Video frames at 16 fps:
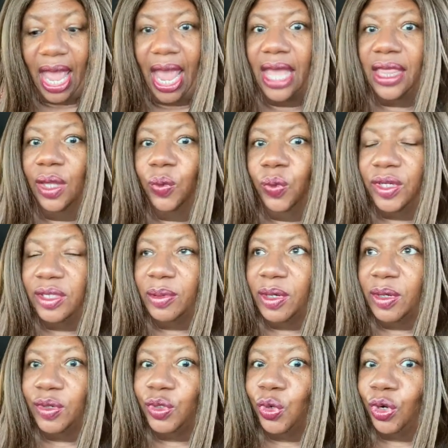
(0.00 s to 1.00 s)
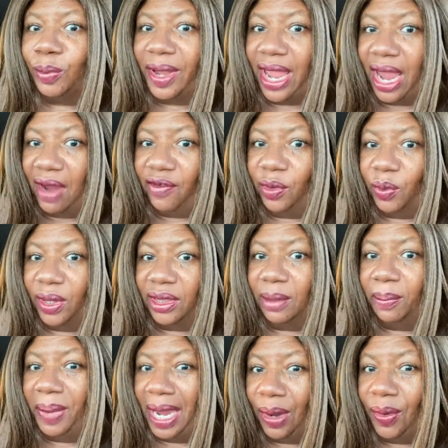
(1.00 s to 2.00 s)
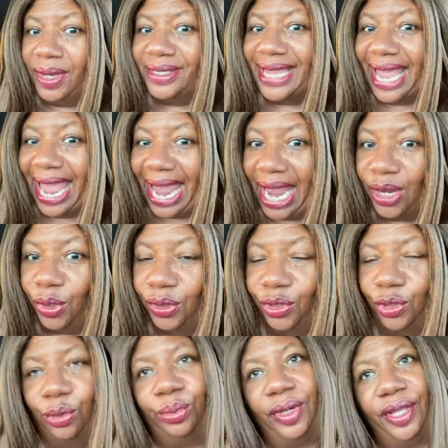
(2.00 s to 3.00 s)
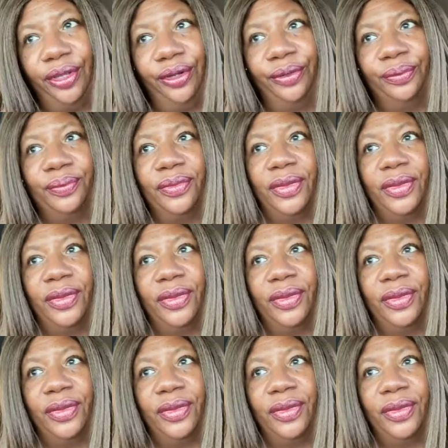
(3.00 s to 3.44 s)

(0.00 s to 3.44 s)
And the whispering was heard by everyone the parents and her little brother